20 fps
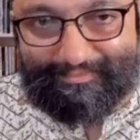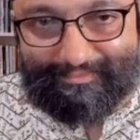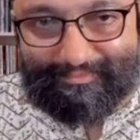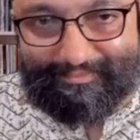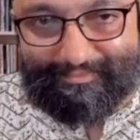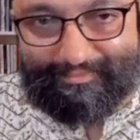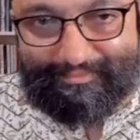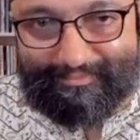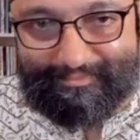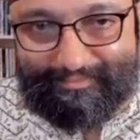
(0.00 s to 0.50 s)

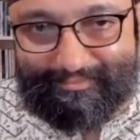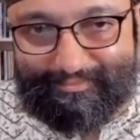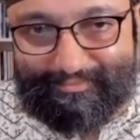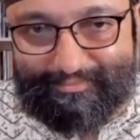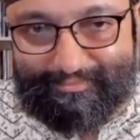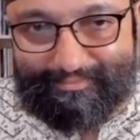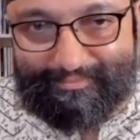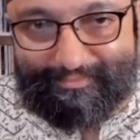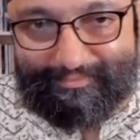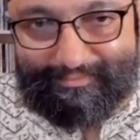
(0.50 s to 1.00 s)

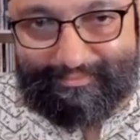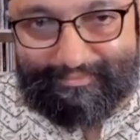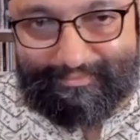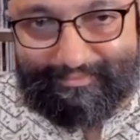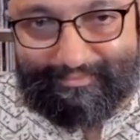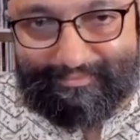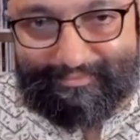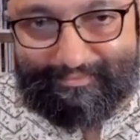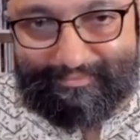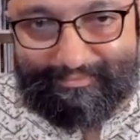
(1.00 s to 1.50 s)

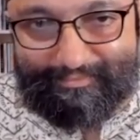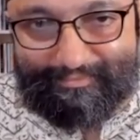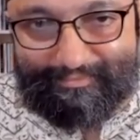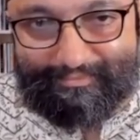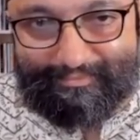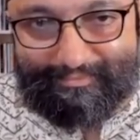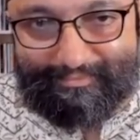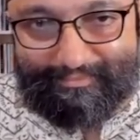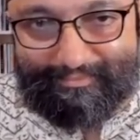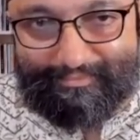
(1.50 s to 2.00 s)

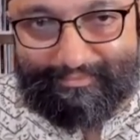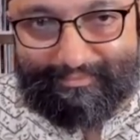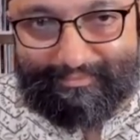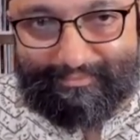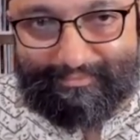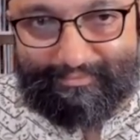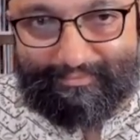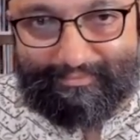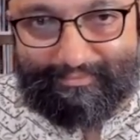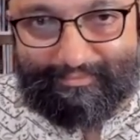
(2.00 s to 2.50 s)

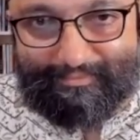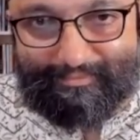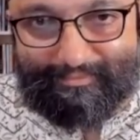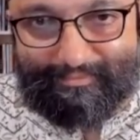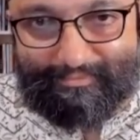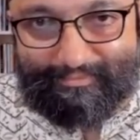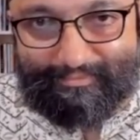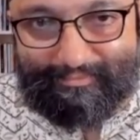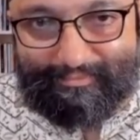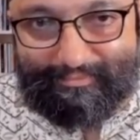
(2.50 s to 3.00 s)

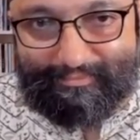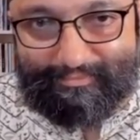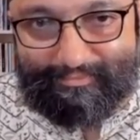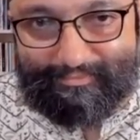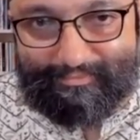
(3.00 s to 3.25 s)
[no speech]